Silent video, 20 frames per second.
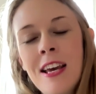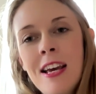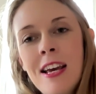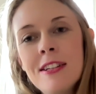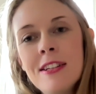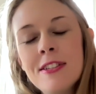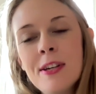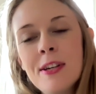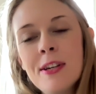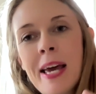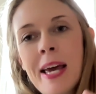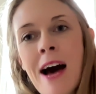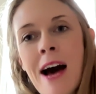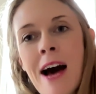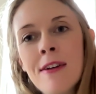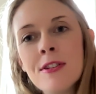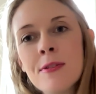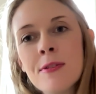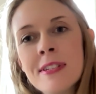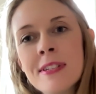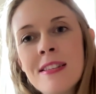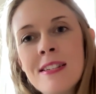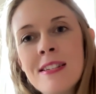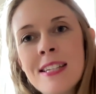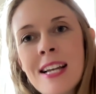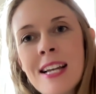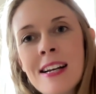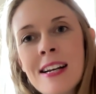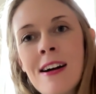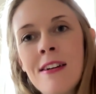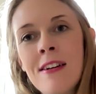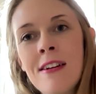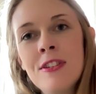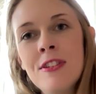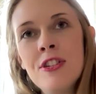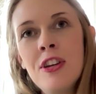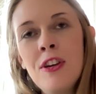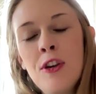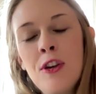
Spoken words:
And so by outsourcing the technology,